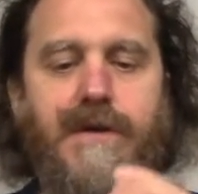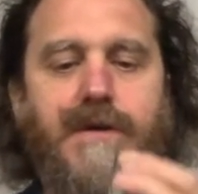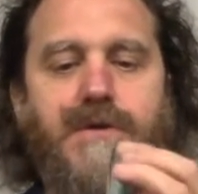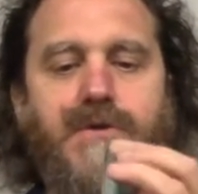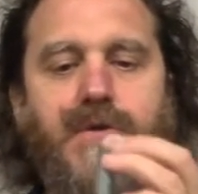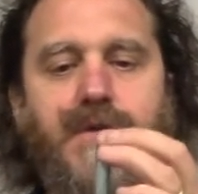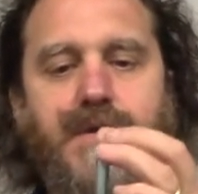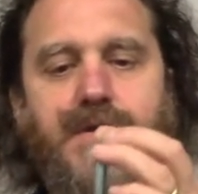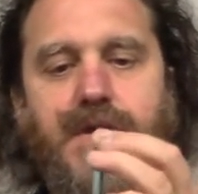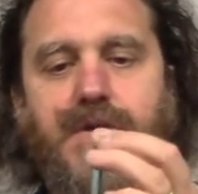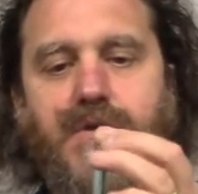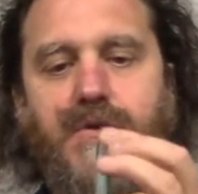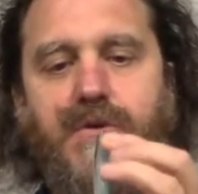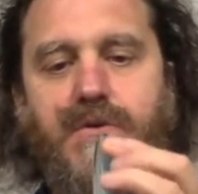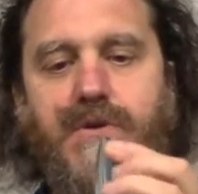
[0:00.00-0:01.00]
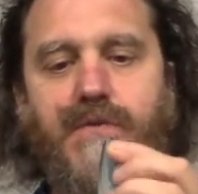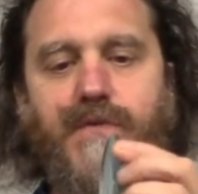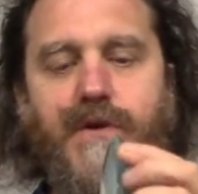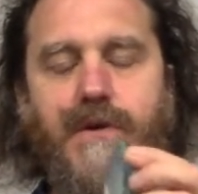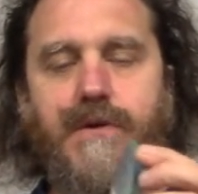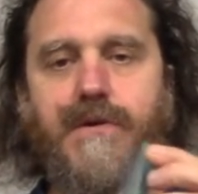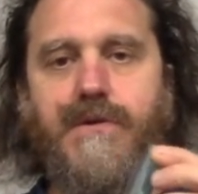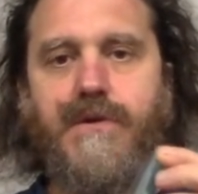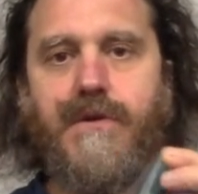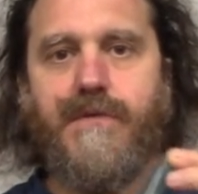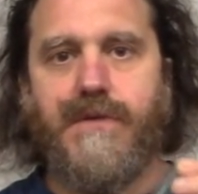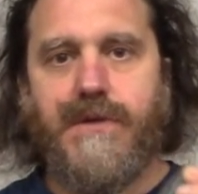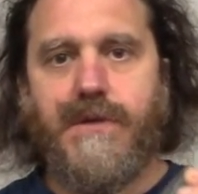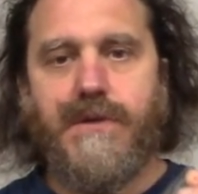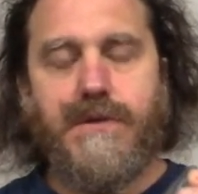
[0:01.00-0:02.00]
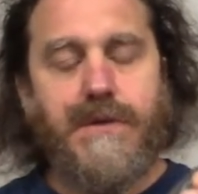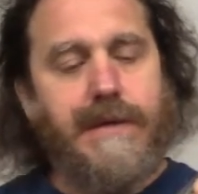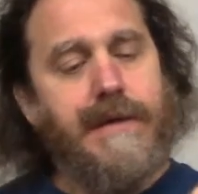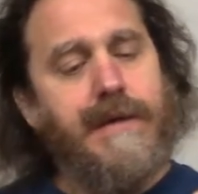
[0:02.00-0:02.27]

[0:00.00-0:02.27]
So this has two spherical surfaces.